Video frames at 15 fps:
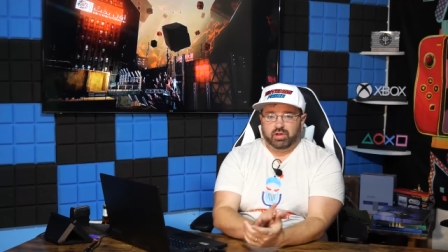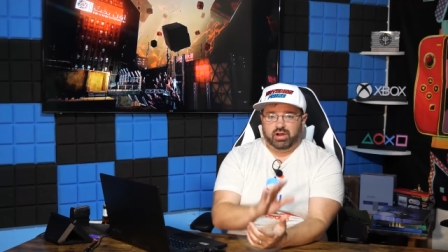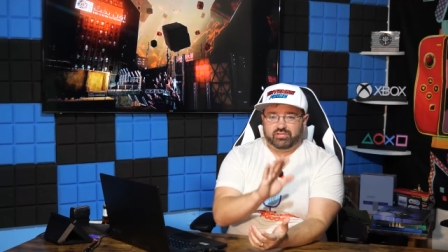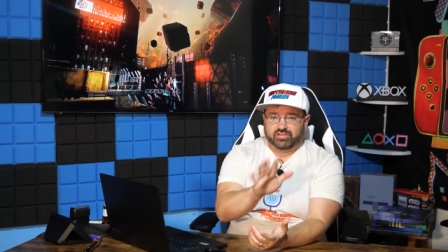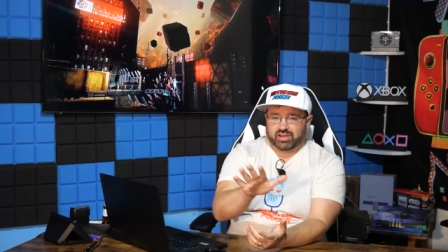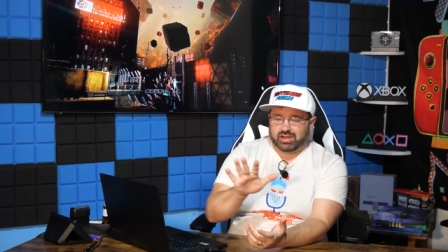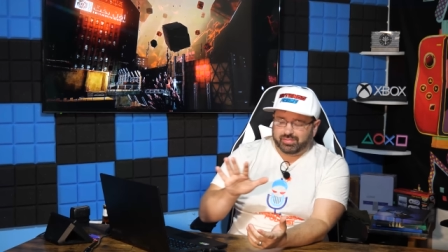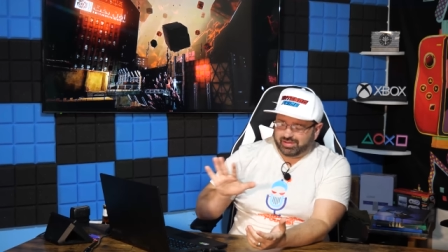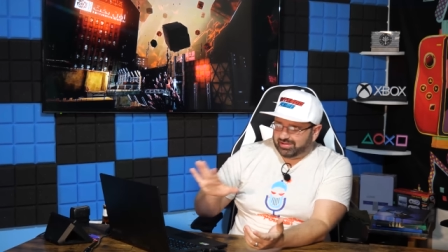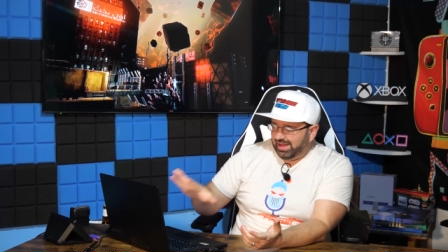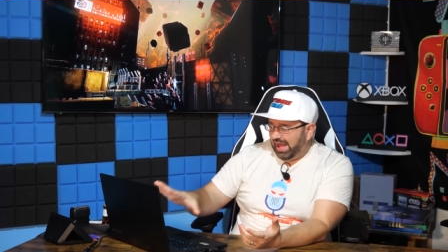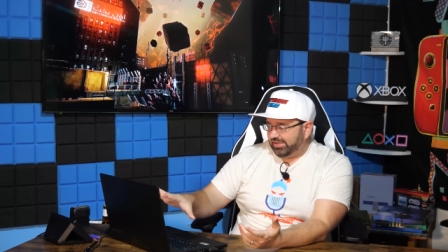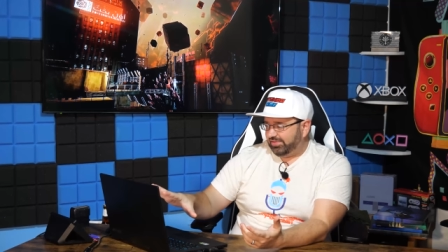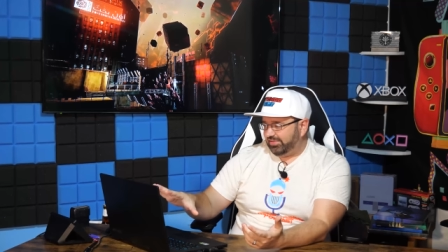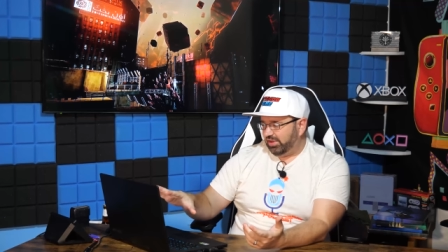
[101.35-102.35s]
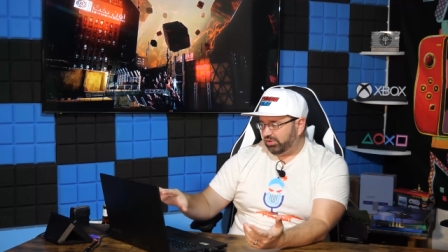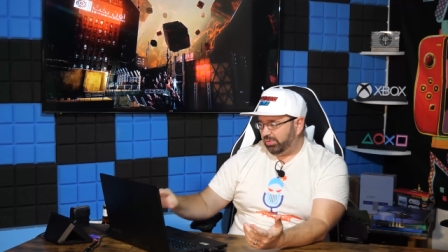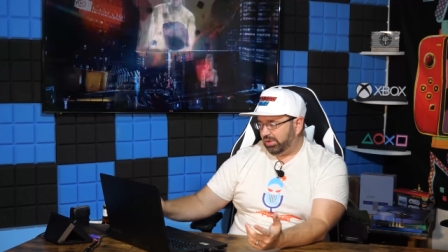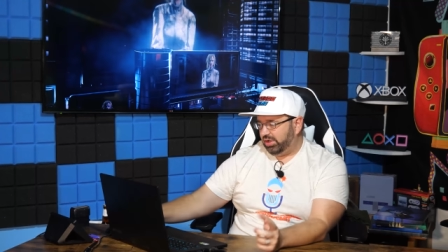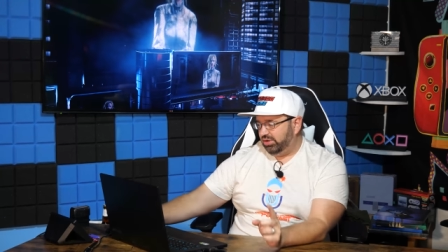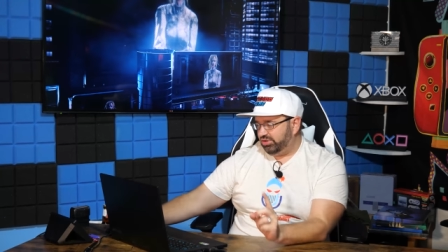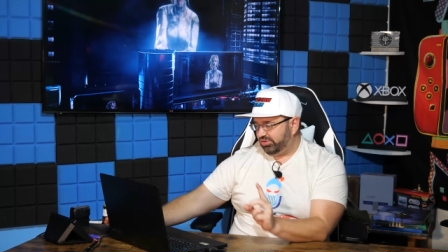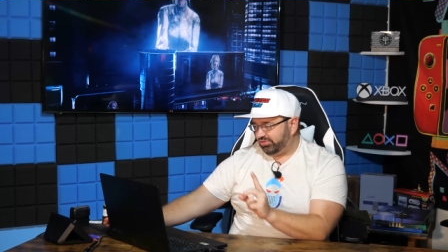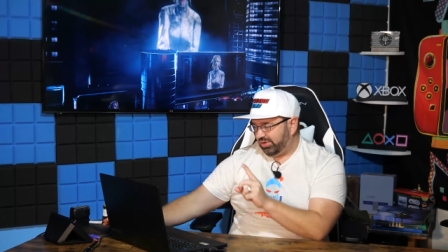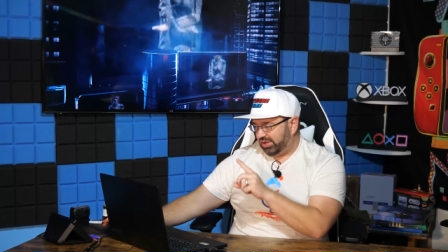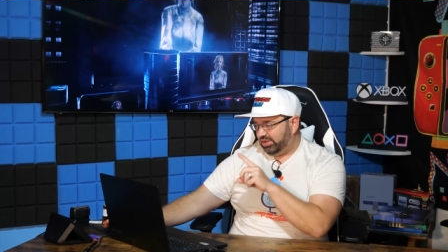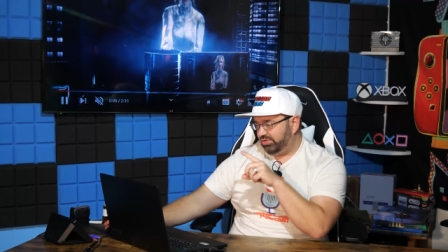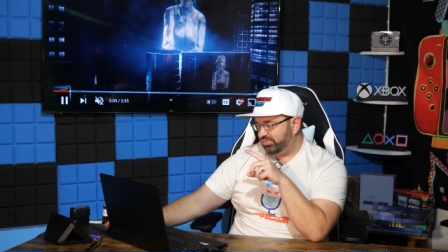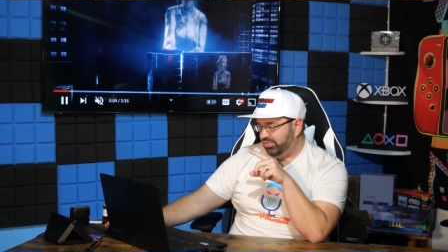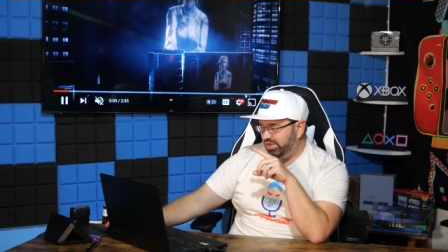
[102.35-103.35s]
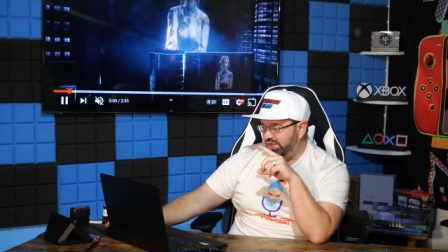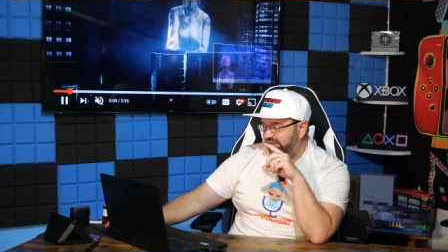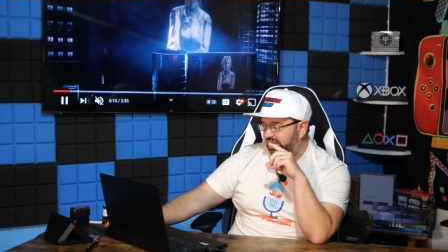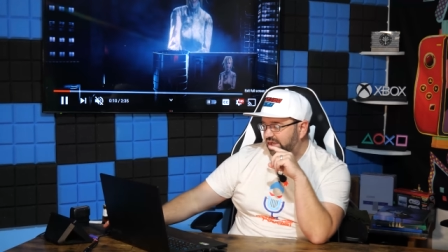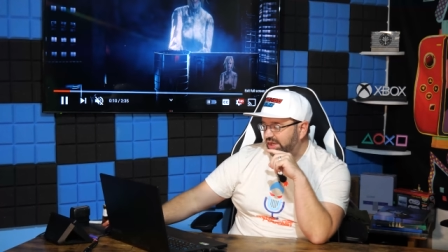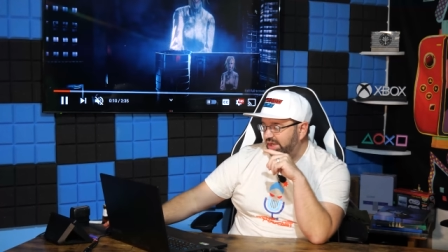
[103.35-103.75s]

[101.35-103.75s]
right, so I got my glasses on quick here just so I can read